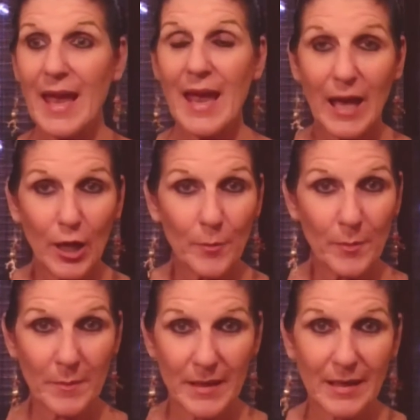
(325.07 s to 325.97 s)
"help
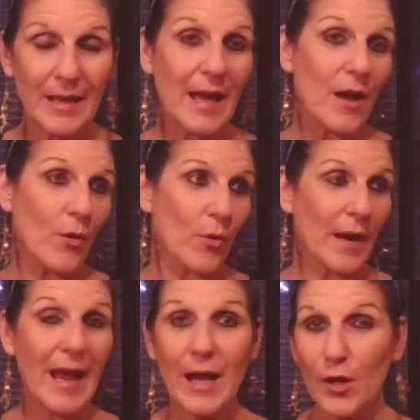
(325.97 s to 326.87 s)
me" or
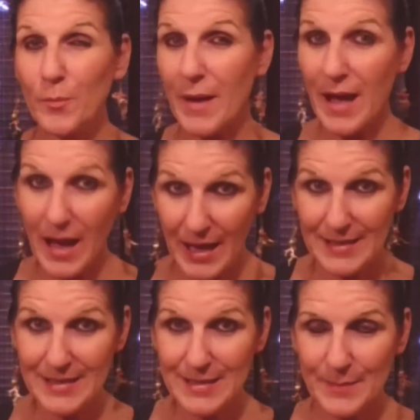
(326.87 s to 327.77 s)
"help
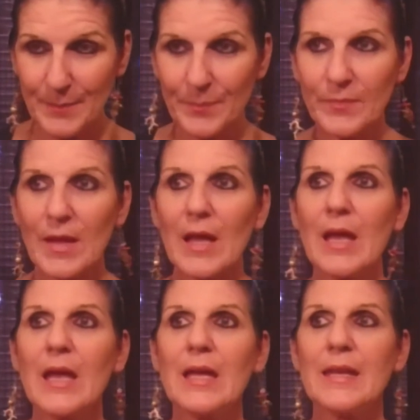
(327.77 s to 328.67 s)
us."
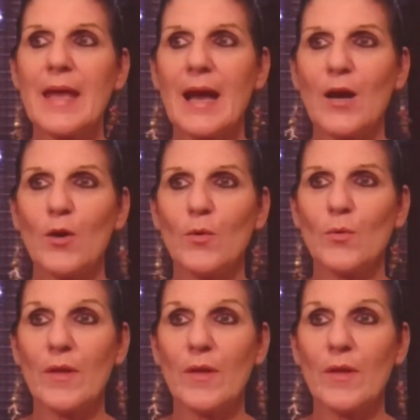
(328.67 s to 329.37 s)
Now,